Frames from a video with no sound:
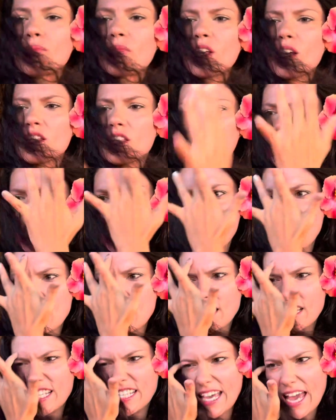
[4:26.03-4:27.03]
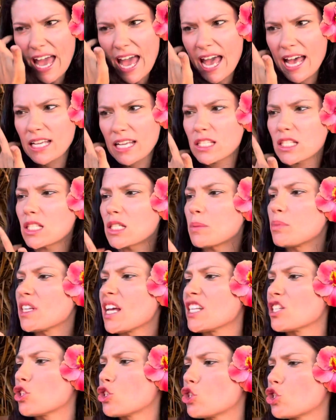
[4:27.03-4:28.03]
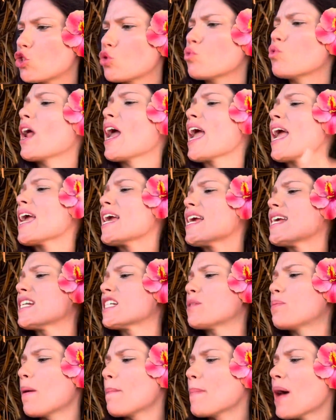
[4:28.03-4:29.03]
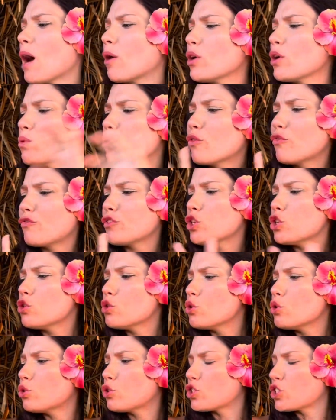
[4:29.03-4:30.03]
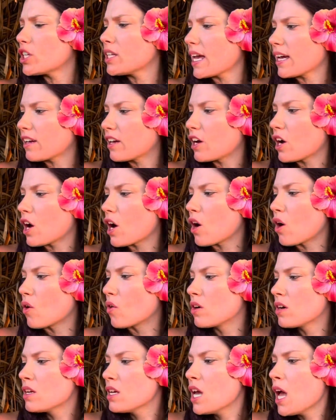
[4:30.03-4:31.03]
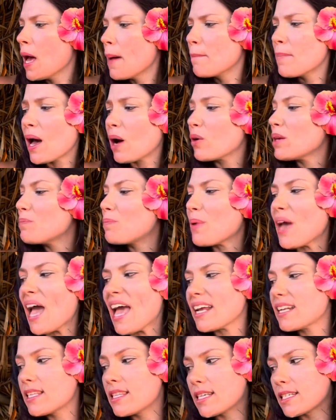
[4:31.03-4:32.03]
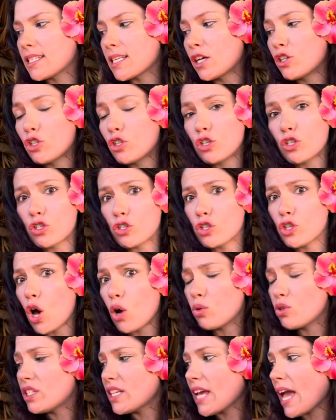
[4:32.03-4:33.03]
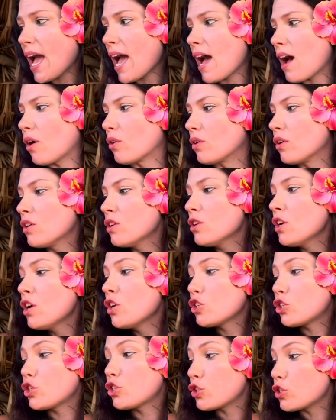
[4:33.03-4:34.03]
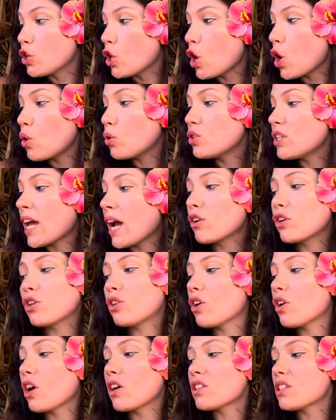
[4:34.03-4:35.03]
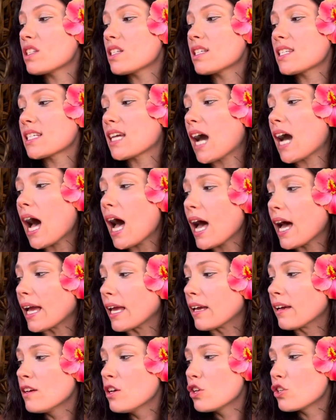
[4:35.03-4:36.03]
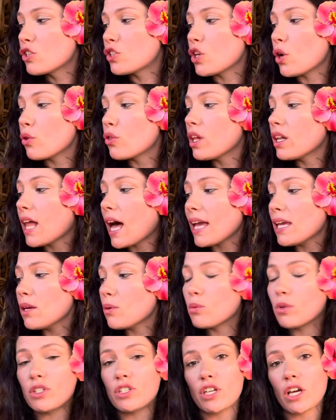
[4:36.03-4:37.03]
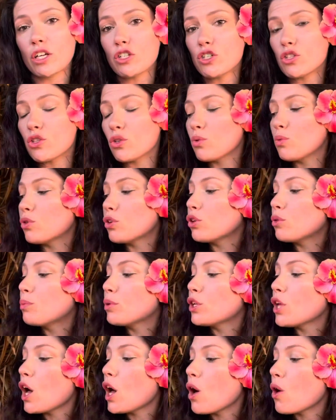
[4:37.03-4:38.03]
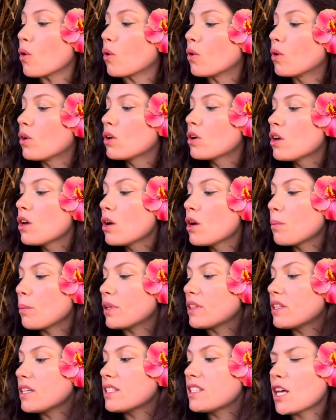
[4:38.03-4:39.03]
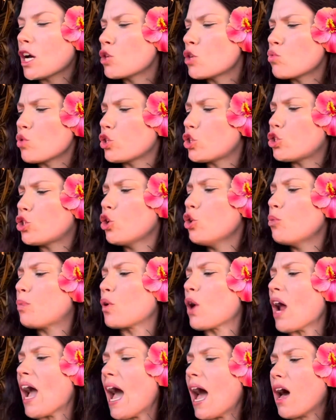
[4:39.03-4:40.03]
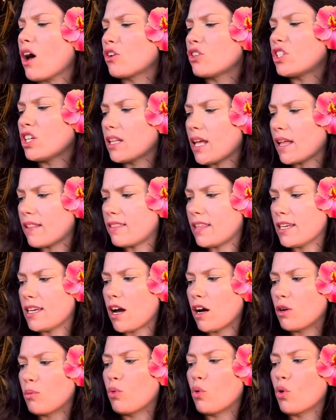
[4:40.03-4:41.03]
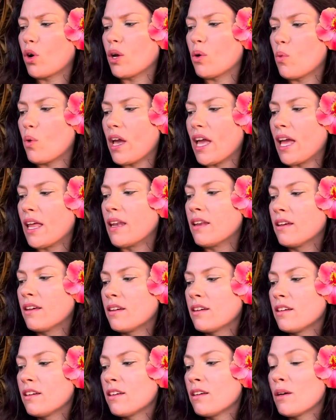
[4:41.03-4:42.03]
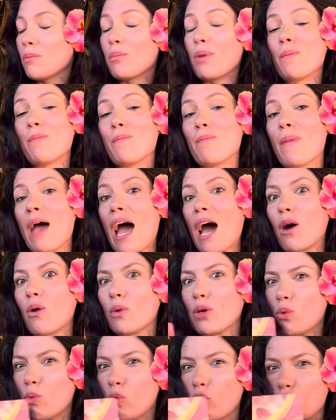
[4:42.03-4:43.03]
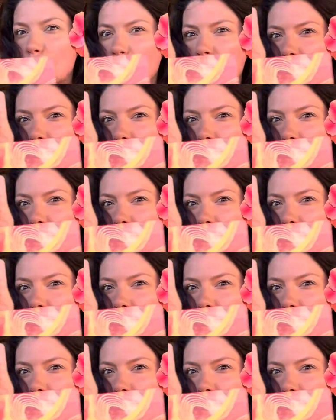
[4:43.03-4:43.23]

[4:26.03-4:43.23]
The sun gasped and strained, but Maui refused to let go. Maui begged the sun to slow down across the sky, so the light would touch the world below. But the sun was too proud to let the young boy win. But Maui would